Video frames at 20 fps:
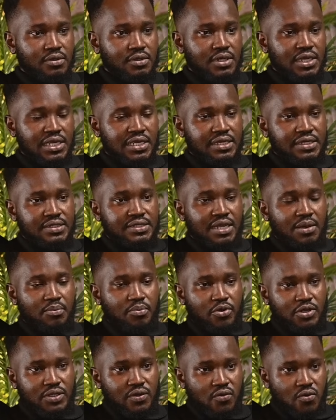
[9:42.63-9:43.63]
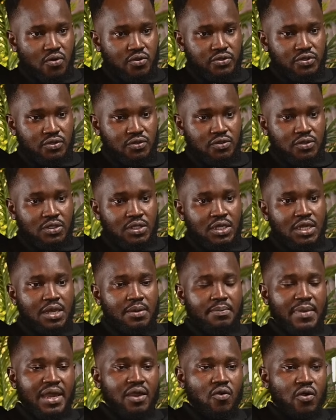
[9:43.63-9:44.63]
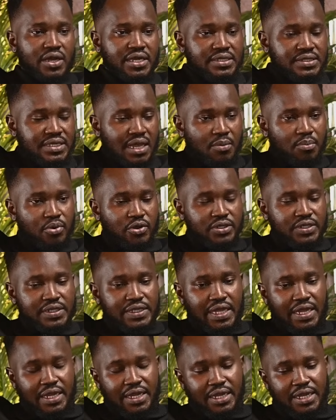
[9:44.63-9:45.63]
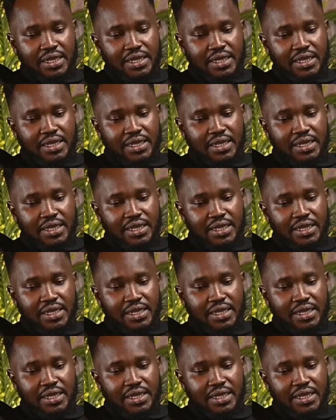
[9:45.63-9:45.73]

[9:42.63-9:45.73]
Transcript: Kintampono Gosu but I walk in Tampono na